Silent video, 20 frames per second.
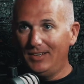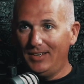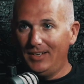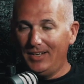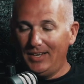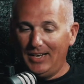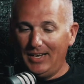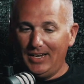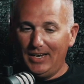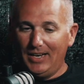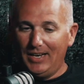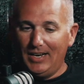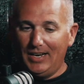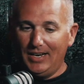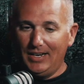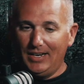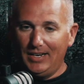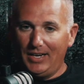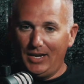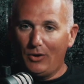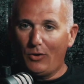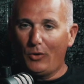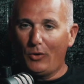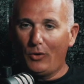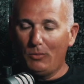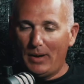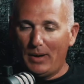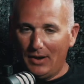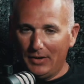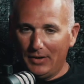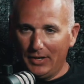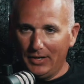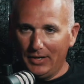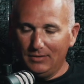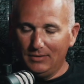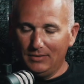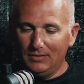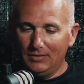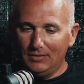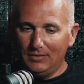And he heard about it,
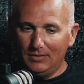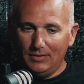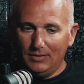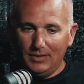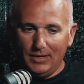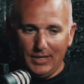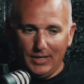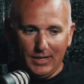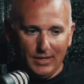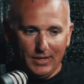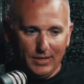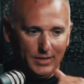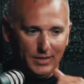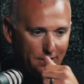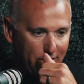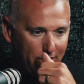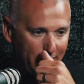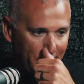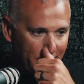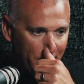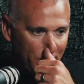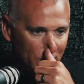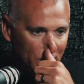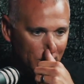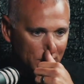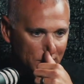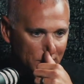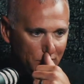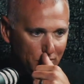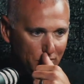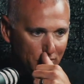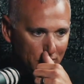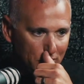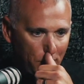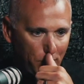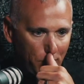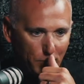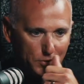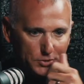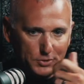and he was doing a
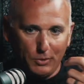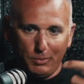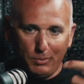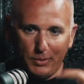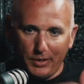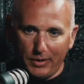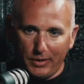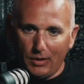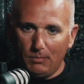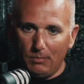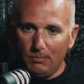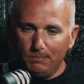prisoner pickup,